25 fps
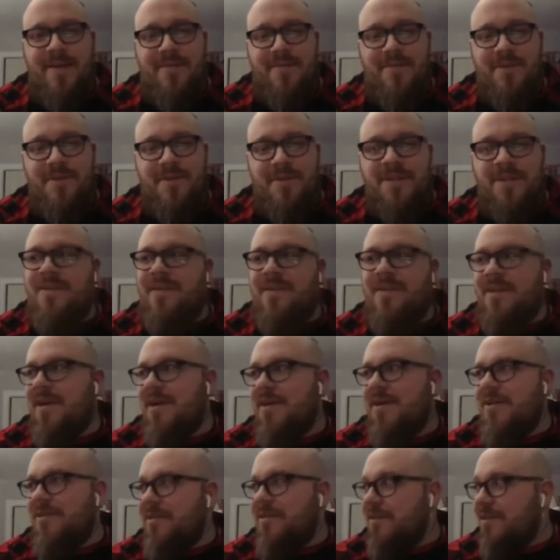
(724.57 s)
But, you
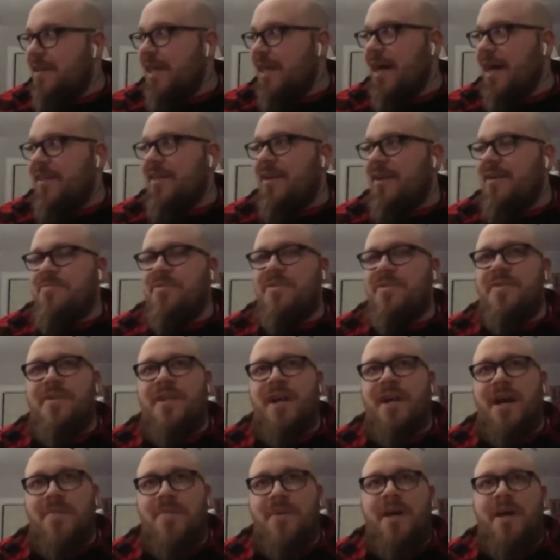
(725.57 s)
know, now that I'm doing
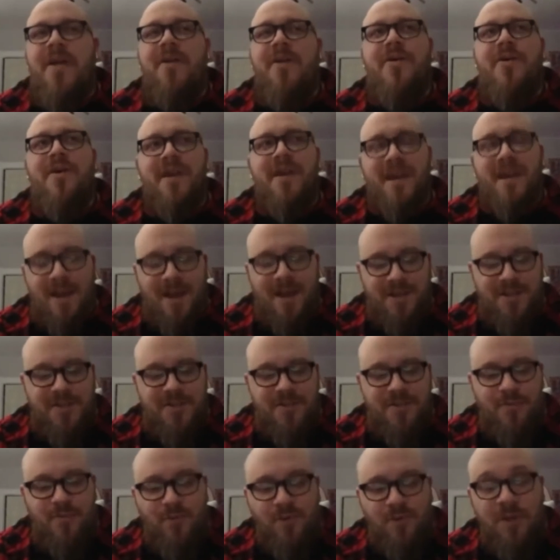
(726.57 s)
that, I'm like, oh yeah, I should
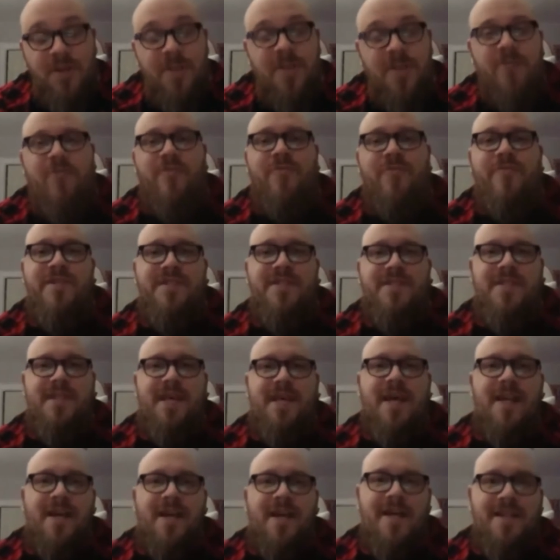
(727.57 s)
really revisit
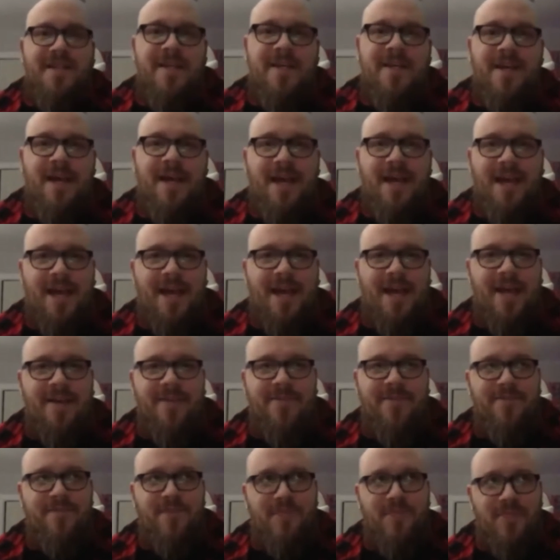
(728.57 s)
that idea I had
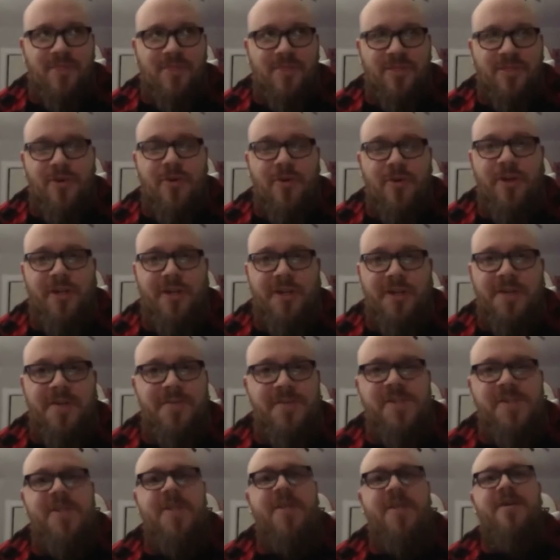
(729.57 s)
30
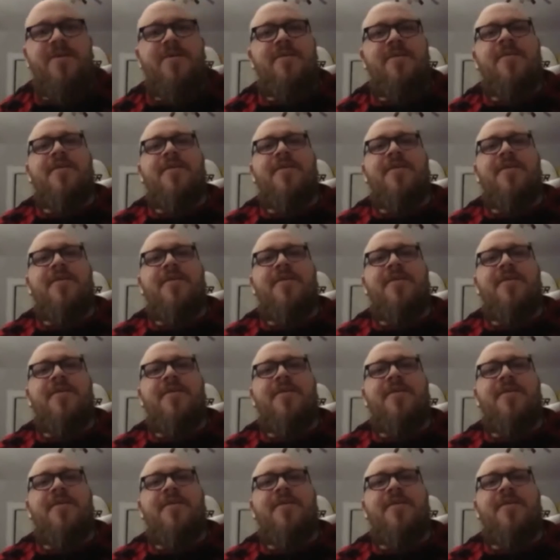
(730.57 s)
years ago.